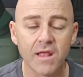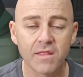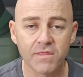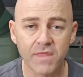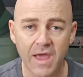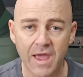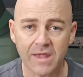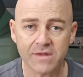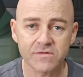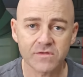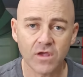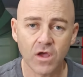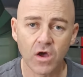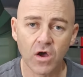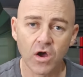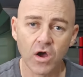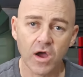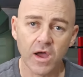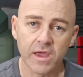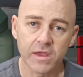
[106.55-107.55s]
that
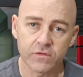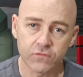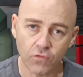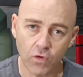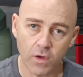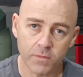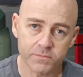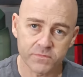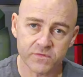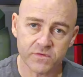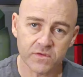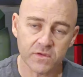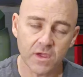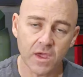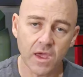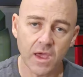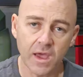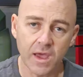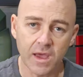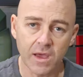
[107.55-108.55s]
I dropped
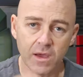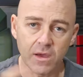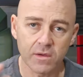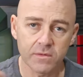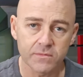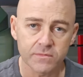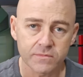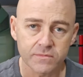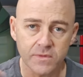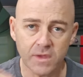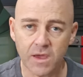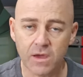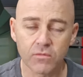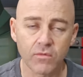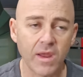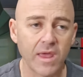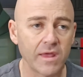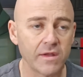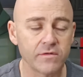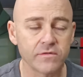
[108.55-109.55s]

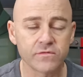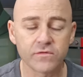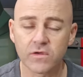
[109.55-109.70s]
around